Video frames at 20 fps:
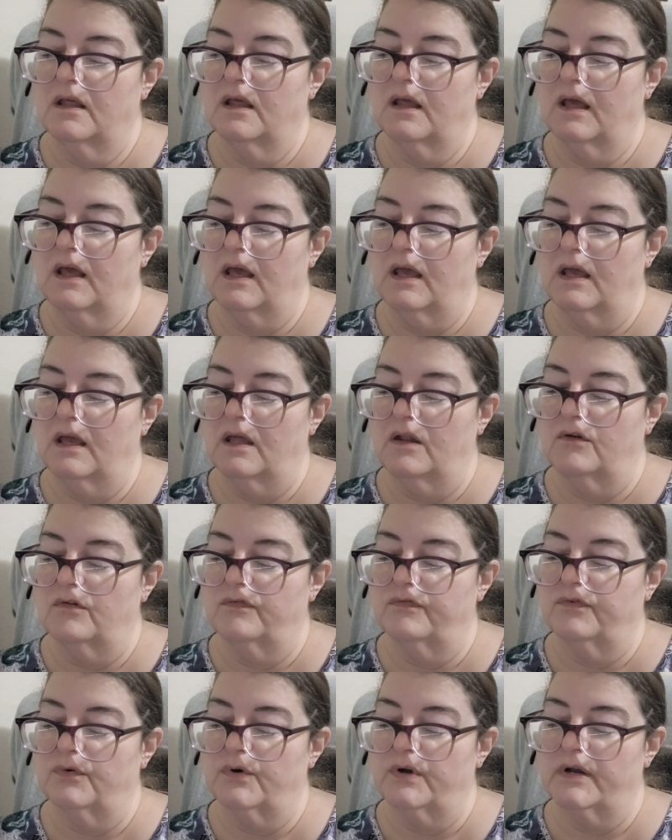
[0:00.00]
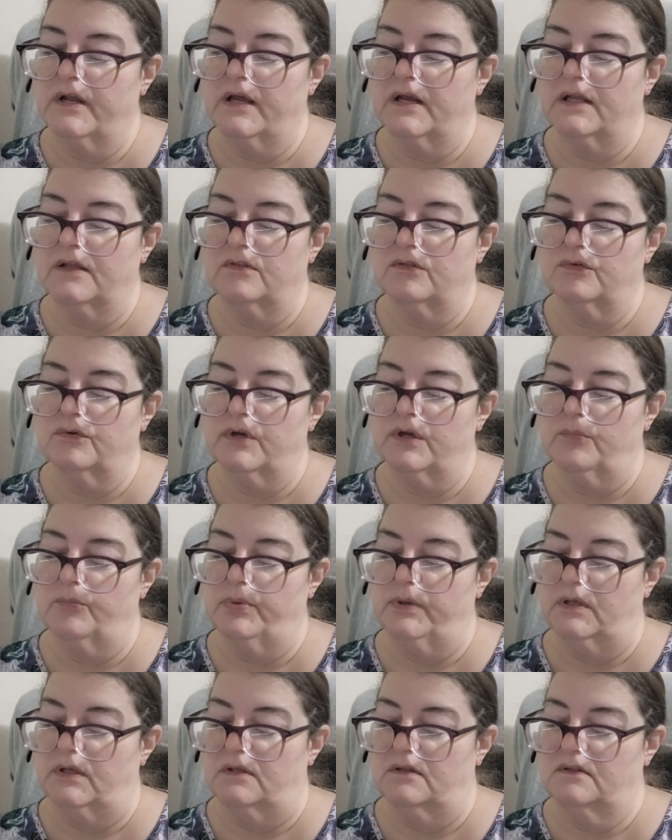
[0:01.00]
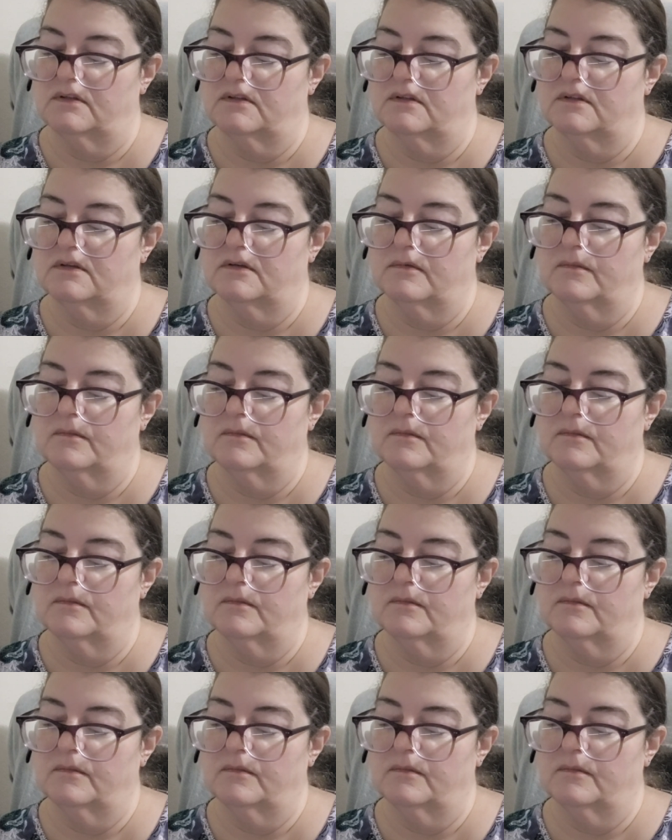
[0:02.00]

and $4.93 a piece.